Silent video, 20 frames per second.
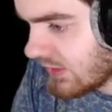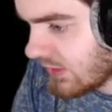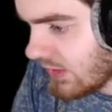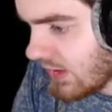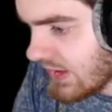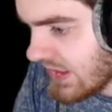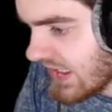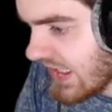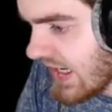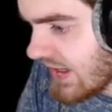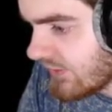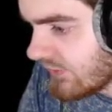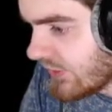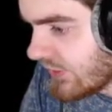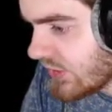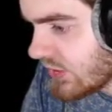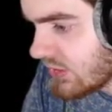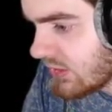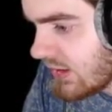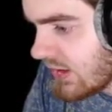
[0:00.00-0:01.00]
And again,
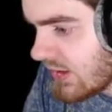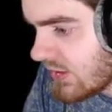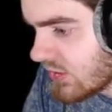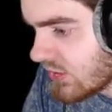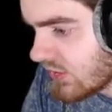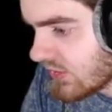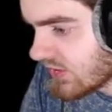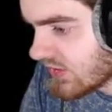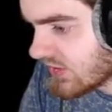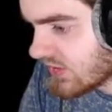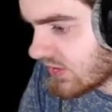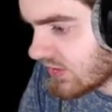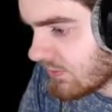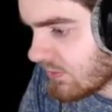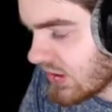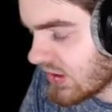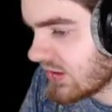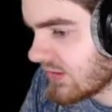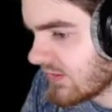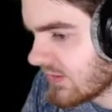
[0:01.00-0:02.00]
visually, just
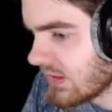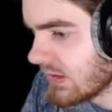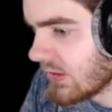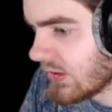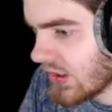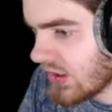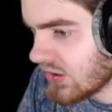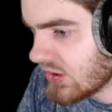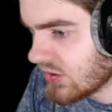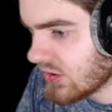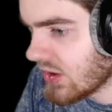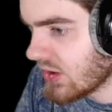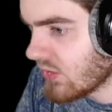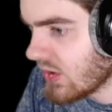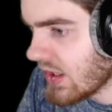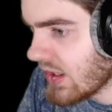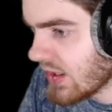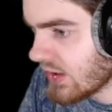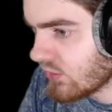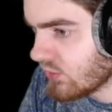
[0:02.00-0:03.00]
because of the location,
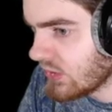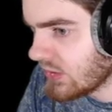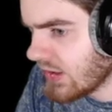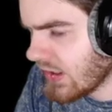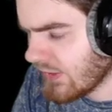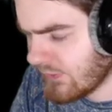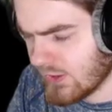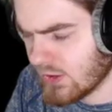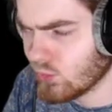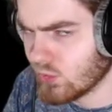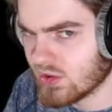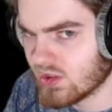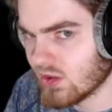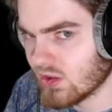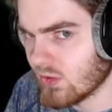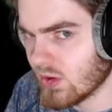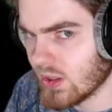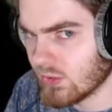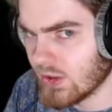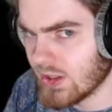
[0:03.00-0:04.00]
Iraq really, I think it was
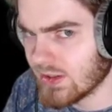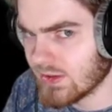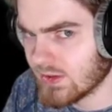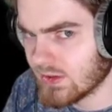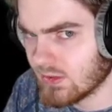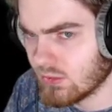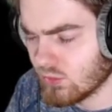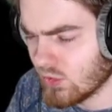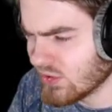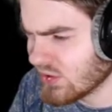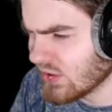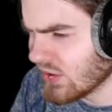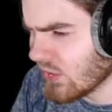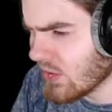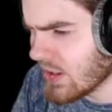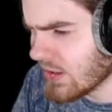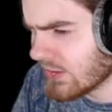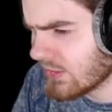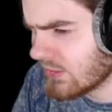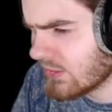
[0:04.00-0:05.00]
Iraq, right? Was it
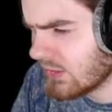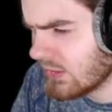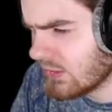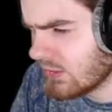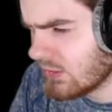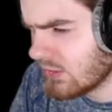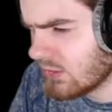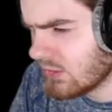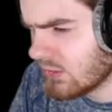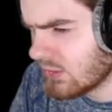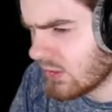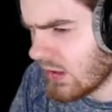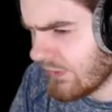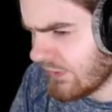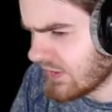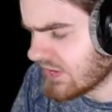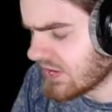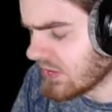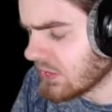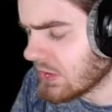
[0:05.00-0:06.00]
Iraq?
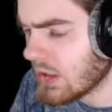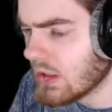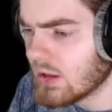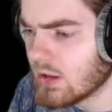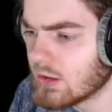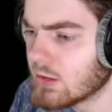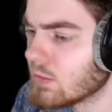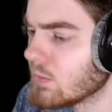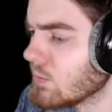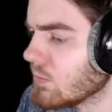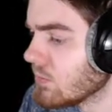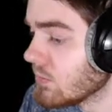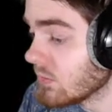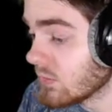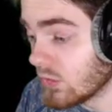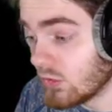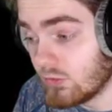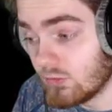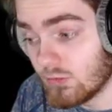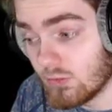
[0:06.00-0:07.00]
I think so.
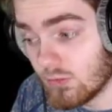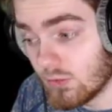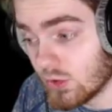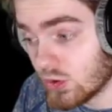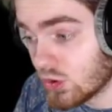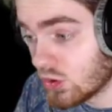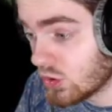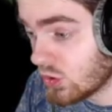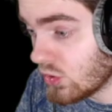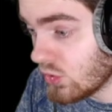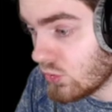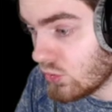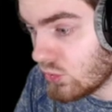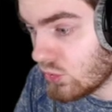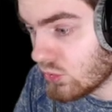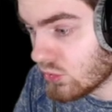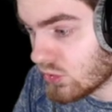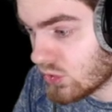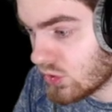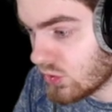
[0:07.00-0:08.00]

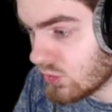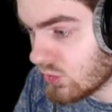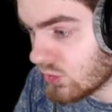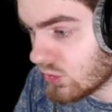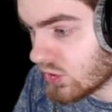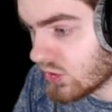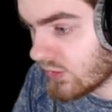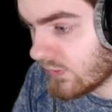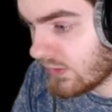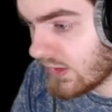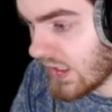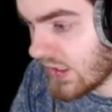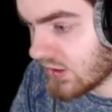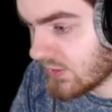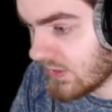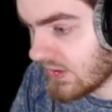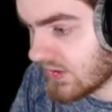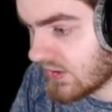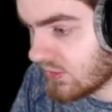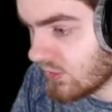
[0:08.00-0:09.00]
Huge
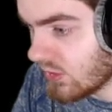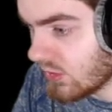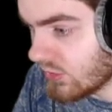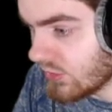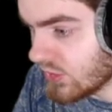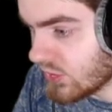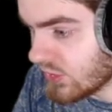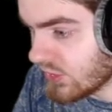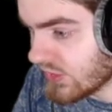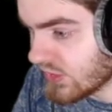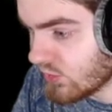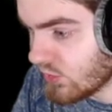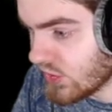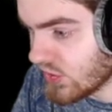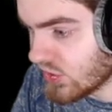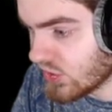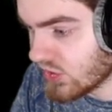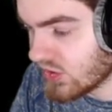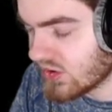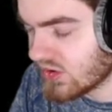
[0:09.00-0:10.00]
flashbacks to Origins,
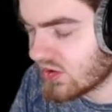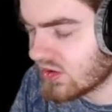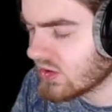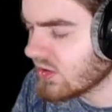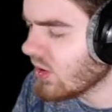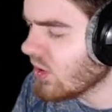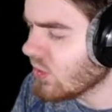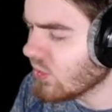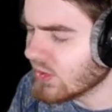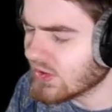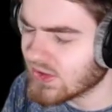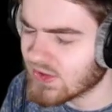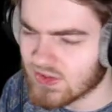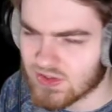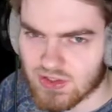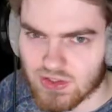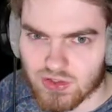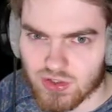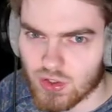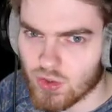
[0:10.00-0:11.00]
which is also
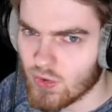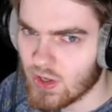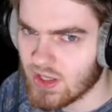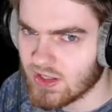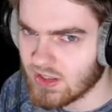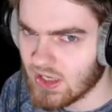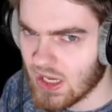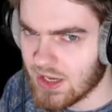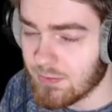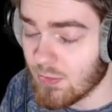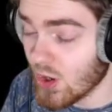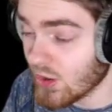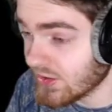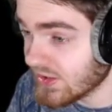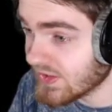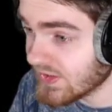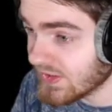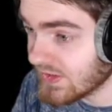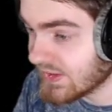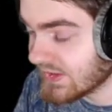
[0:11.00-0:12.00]
such a great game.
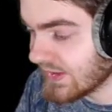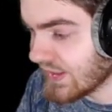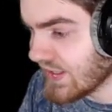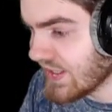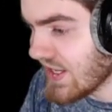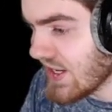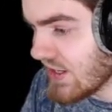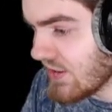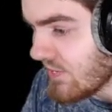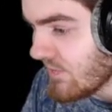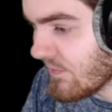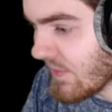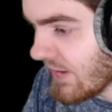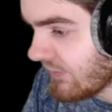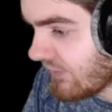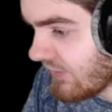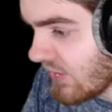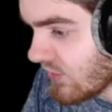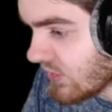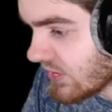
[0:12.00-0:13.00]
Odyssey is like my
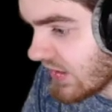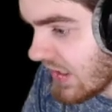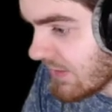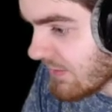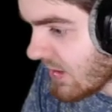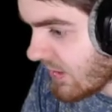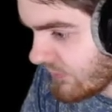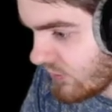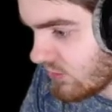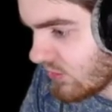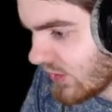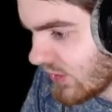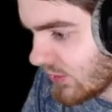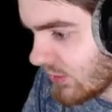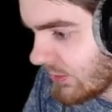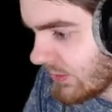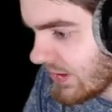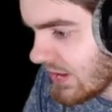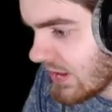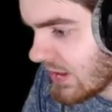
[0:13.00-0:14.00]
favorite game ever,
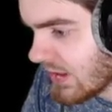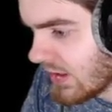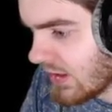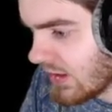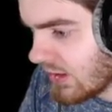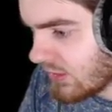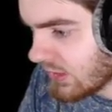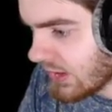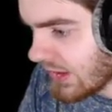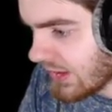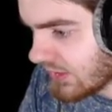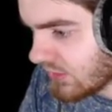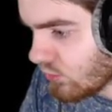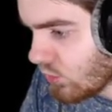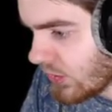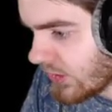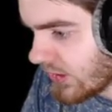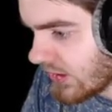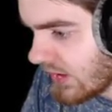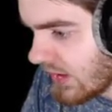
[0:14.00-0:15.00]
probably, or like the
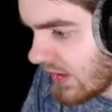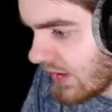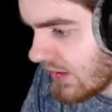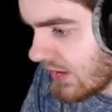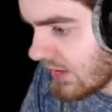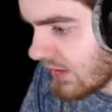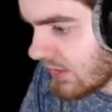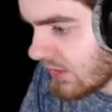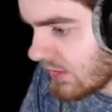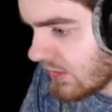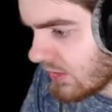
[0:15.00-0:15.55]
one that I